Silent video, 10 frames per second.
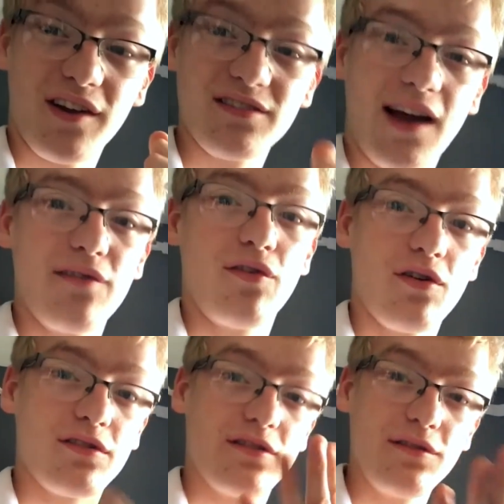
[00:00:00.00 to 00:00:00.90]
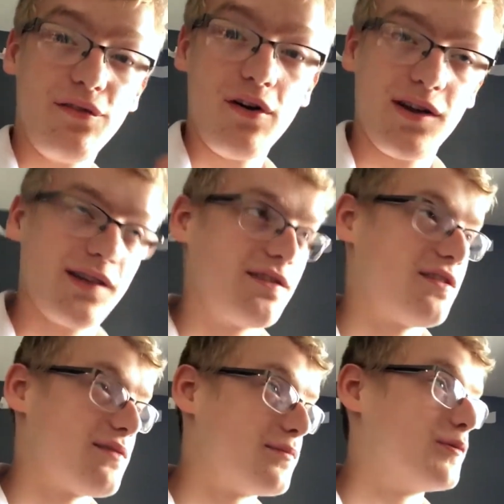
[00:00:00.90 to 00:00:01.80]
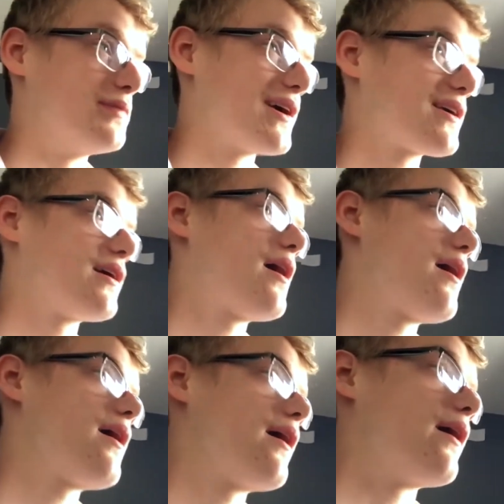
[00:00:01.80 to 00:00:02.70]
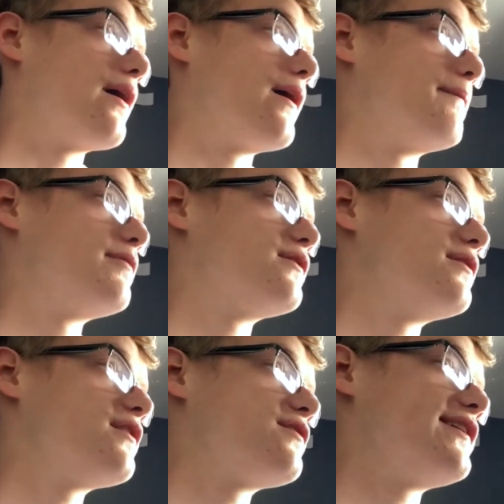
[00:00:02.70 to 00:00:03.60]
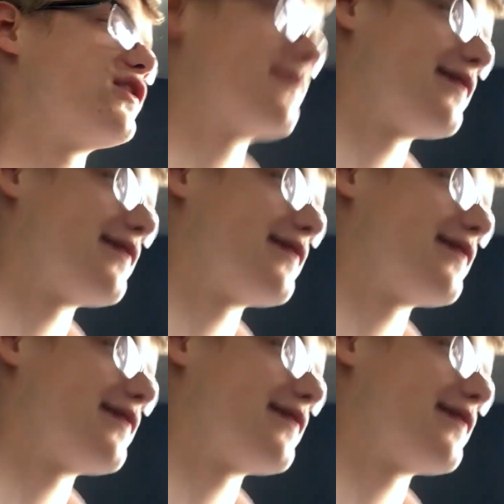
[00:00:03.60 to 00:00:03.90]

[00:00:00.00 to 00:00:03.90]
excited for because it's Fortnite dances in public. This video will